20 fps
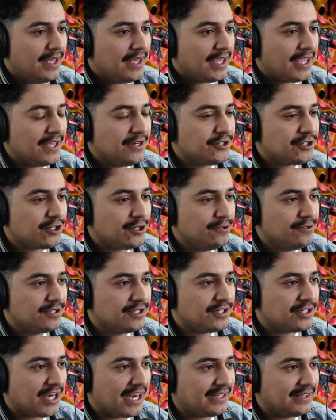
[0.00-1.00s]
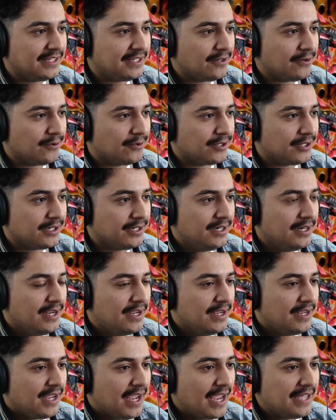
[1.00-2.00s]
can choose the chain link order,
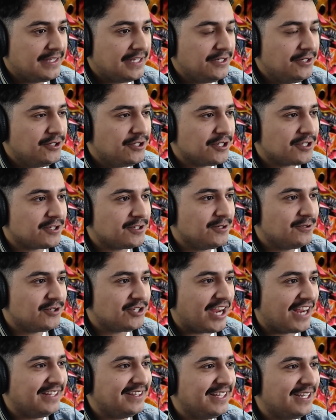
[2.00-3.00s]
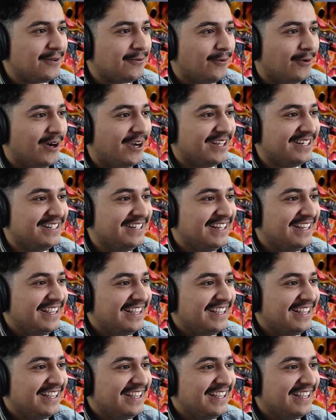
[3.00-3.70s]
and then you just do chain link 1,